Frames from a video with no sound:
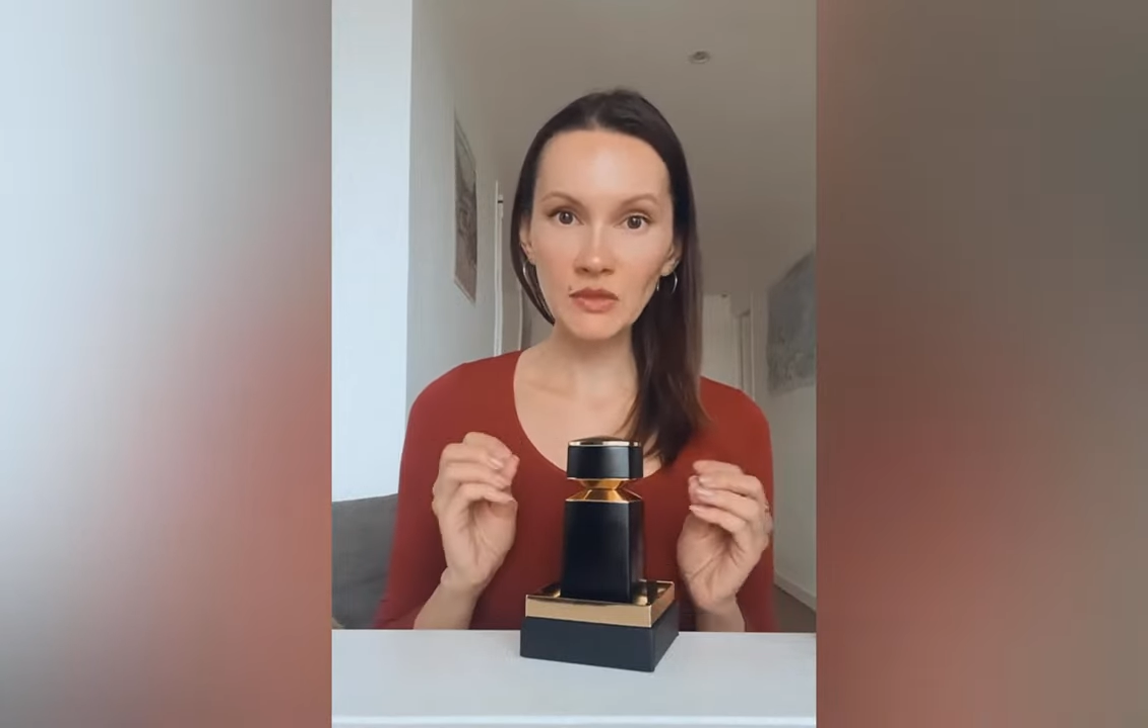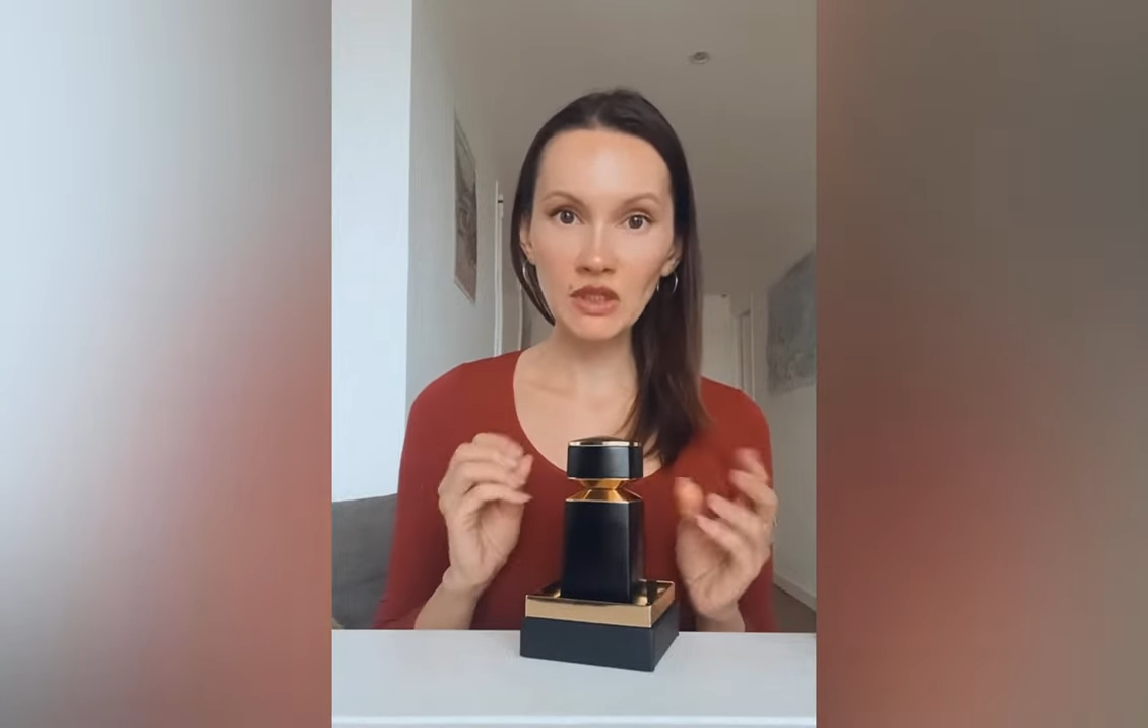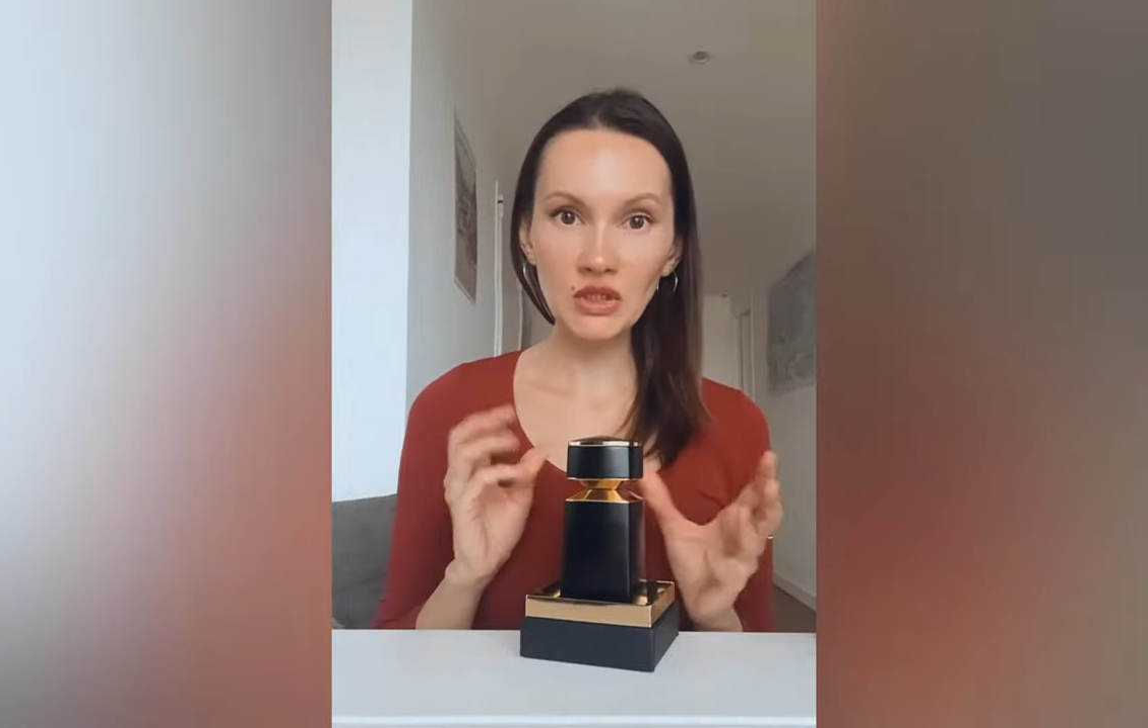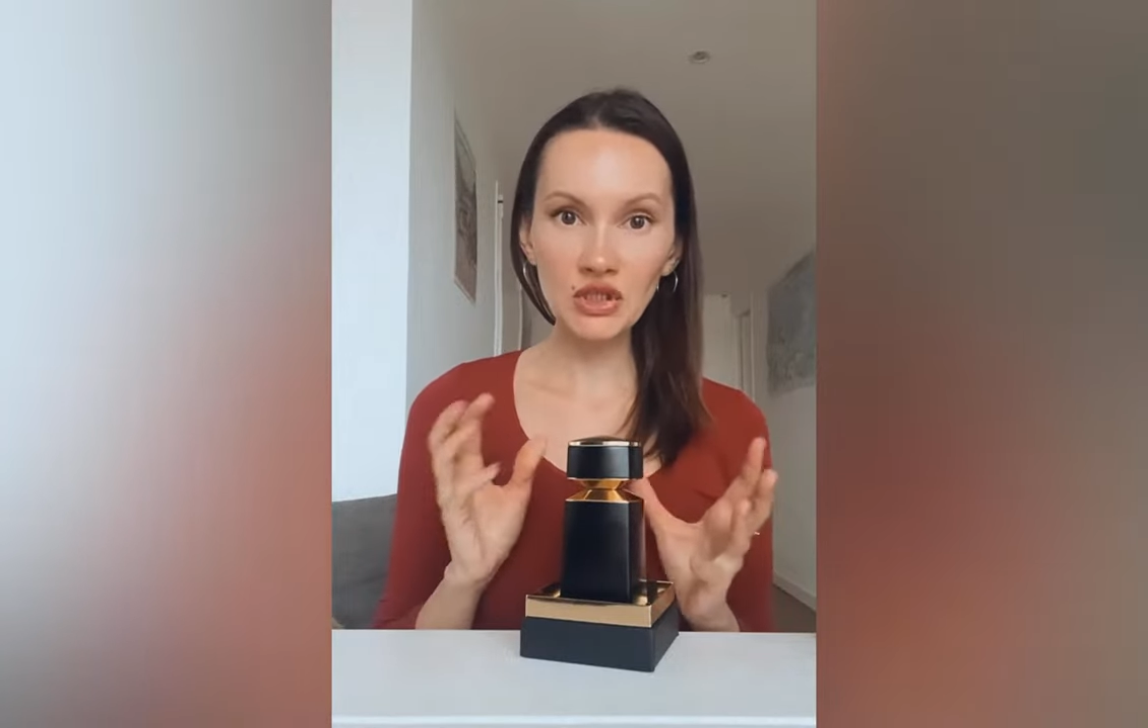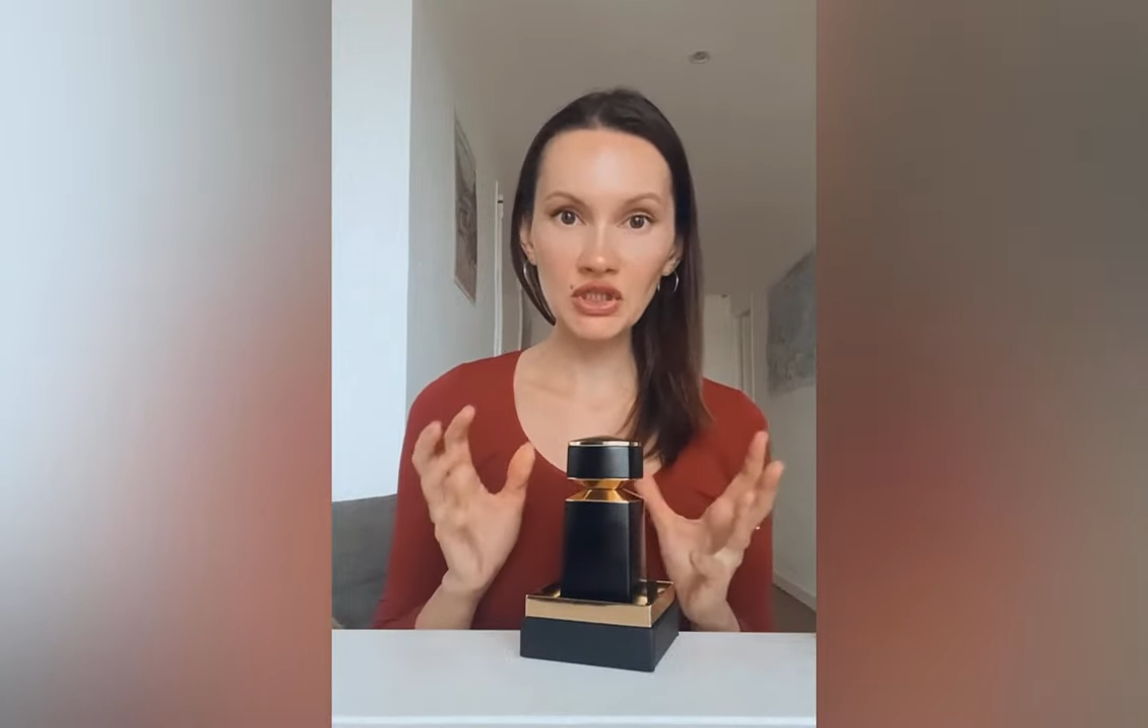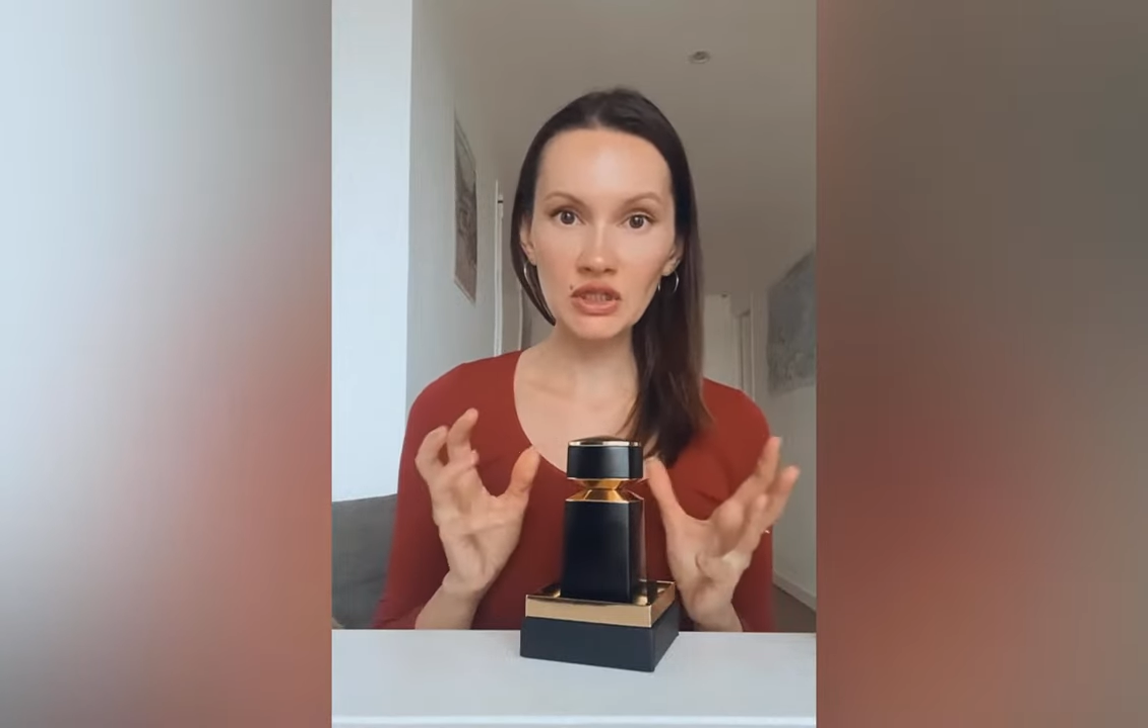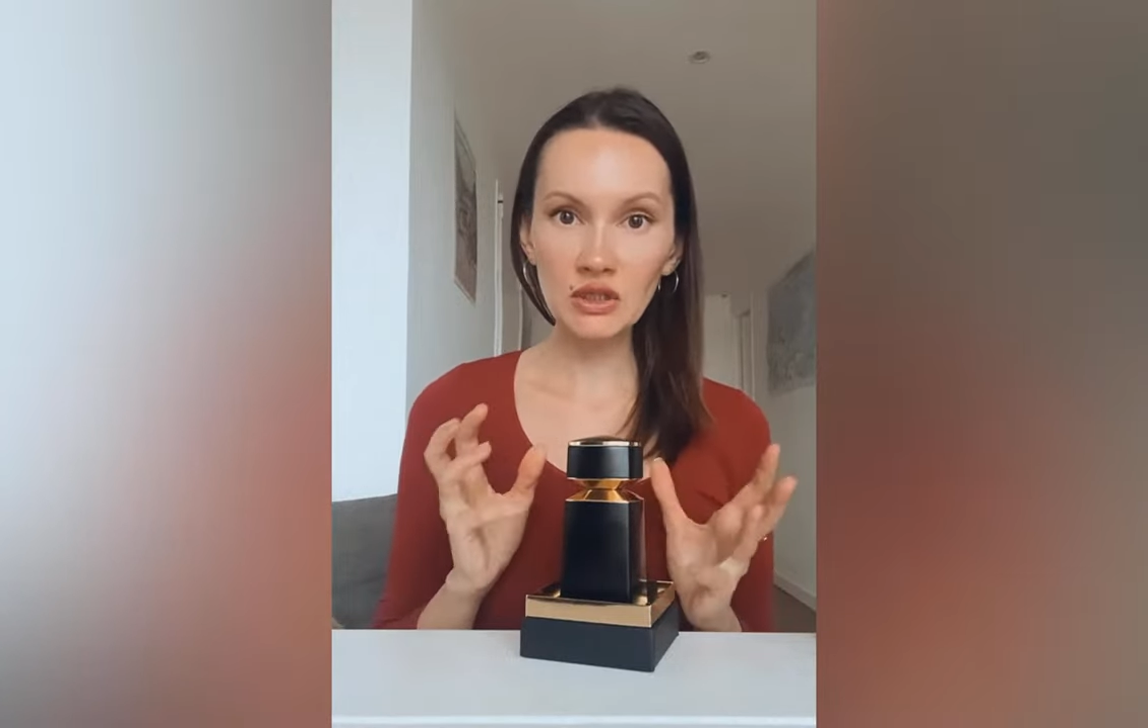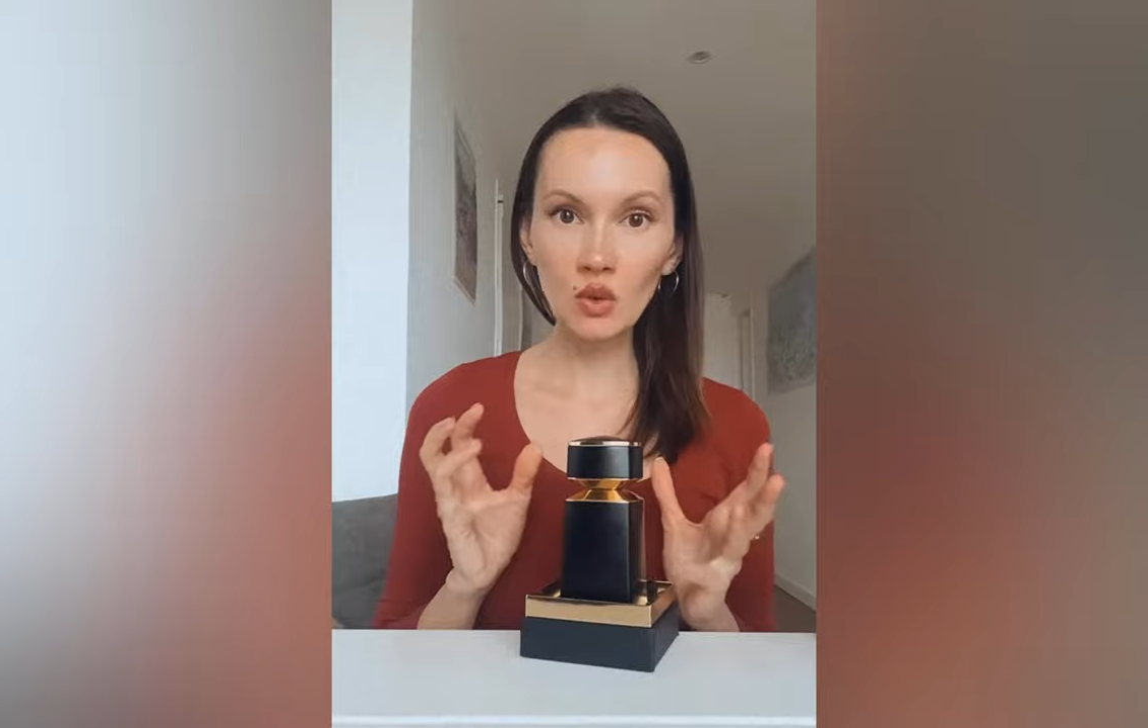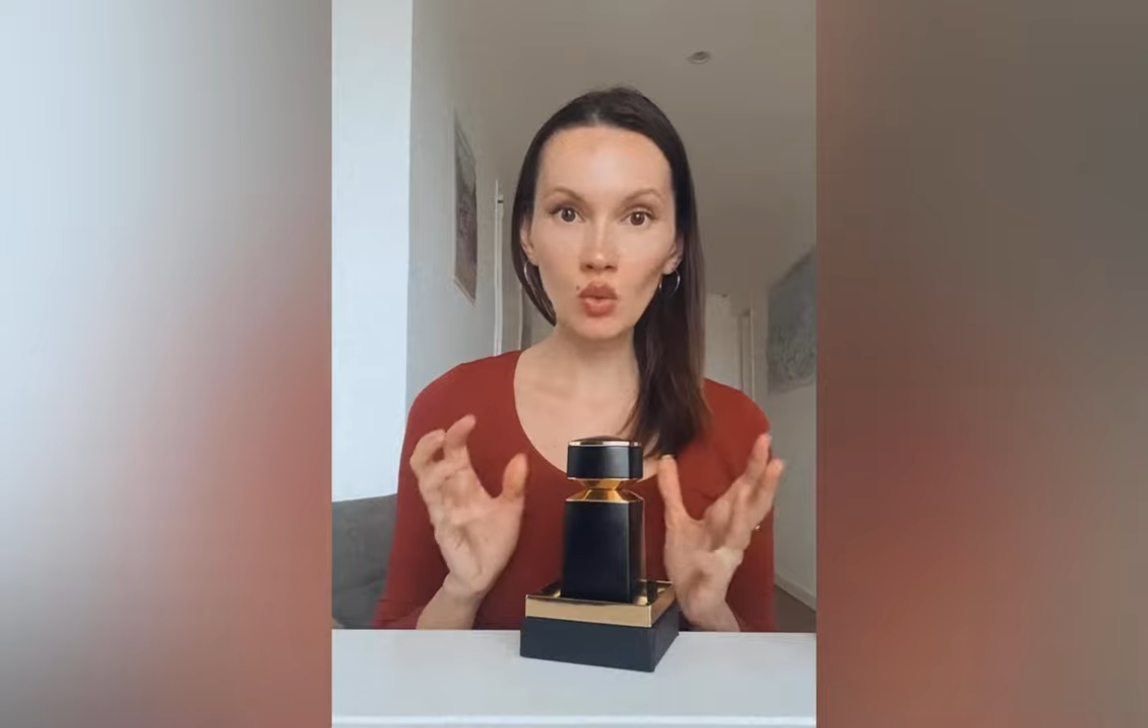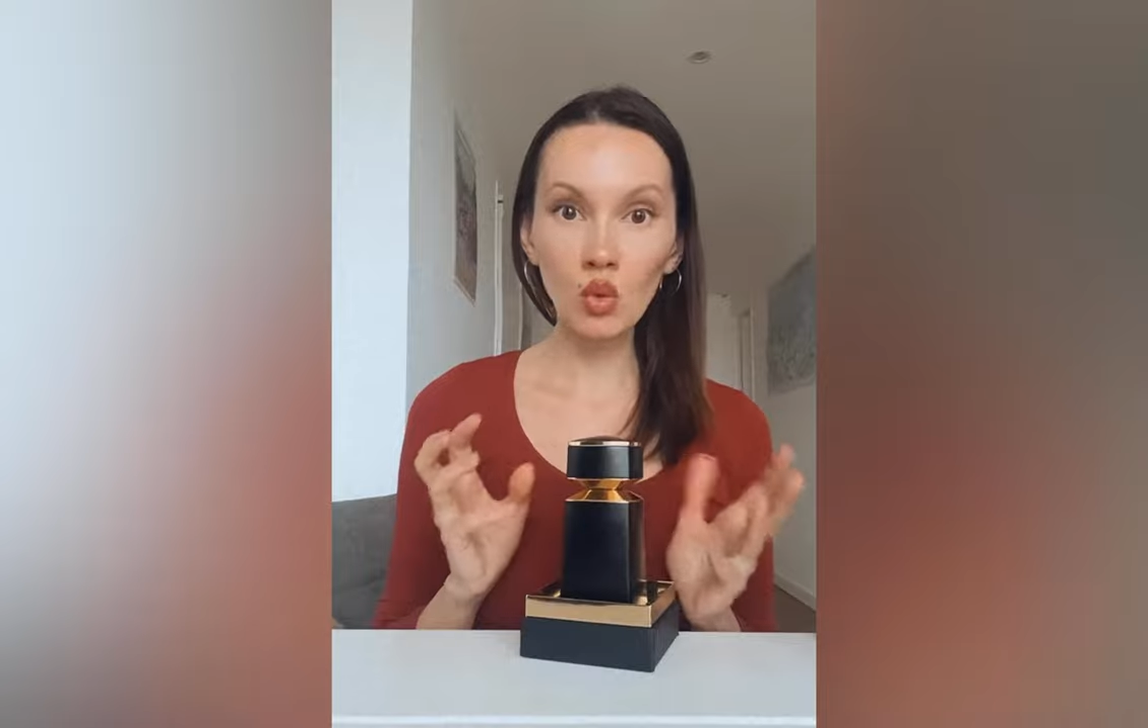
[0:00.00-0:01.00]
itchy
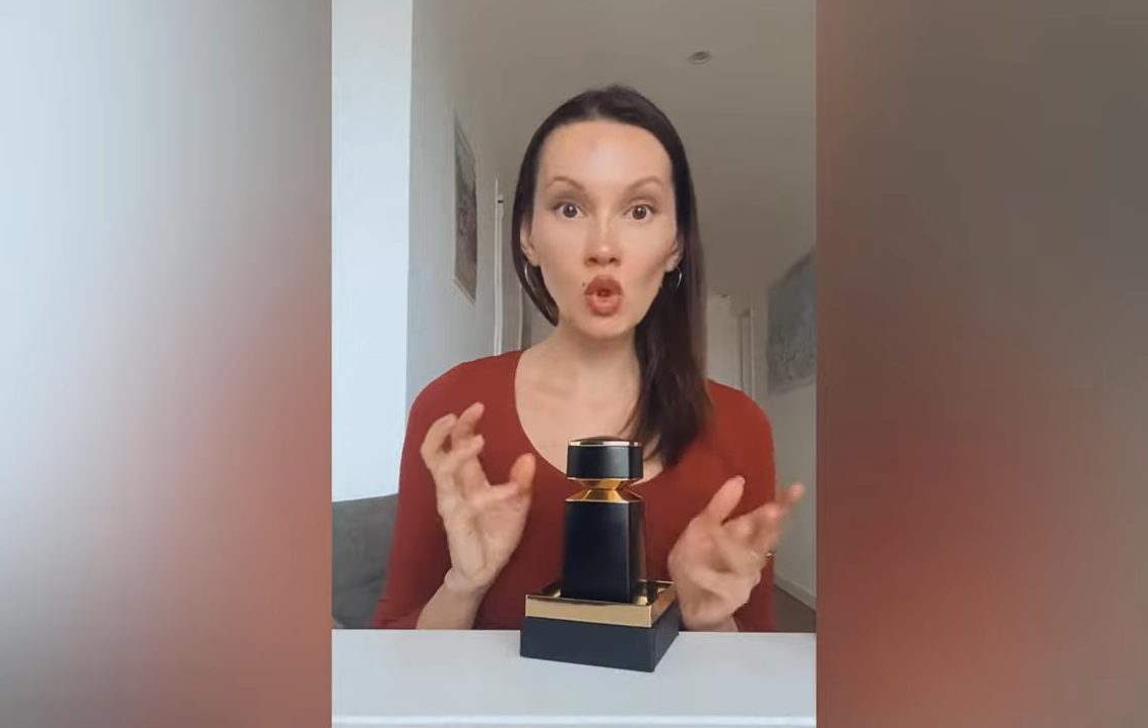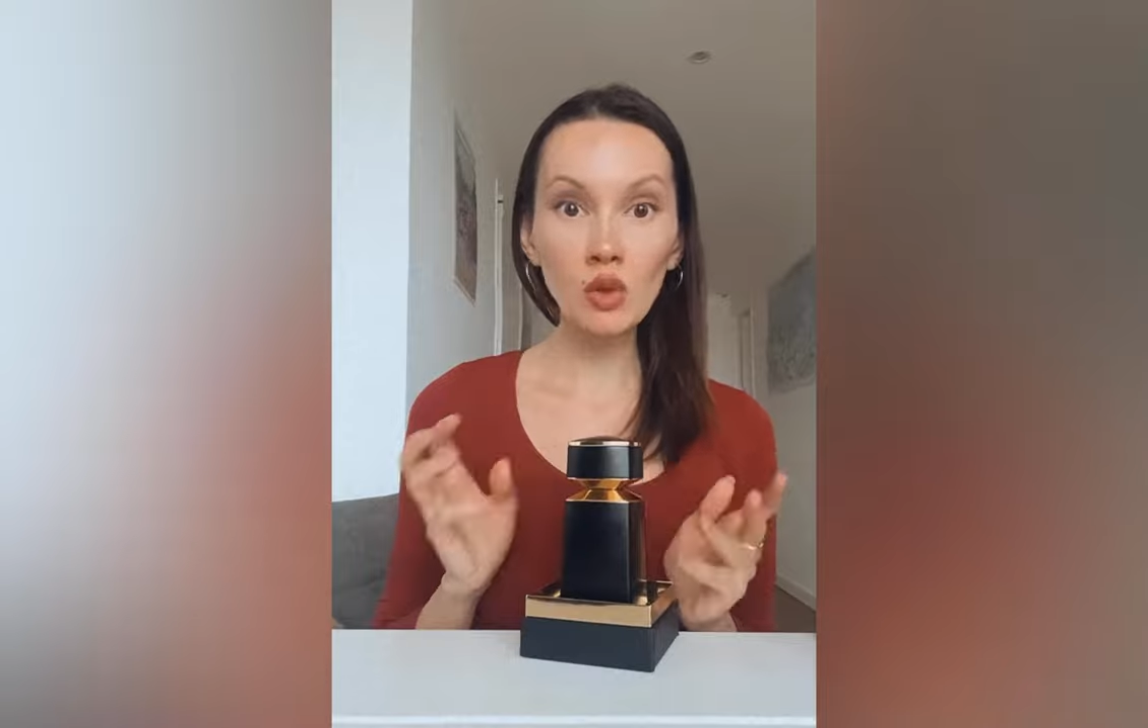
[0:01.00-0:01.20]
wool